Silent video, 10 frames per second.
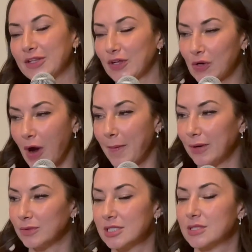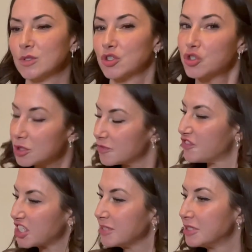to like grab my wrist. He was like, "Do you know how much
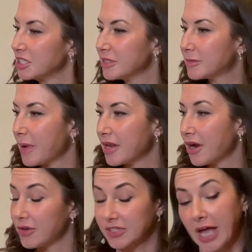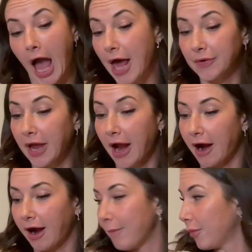fucking money we spent here?" I was like, "I don't
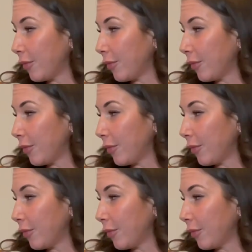care. I'm a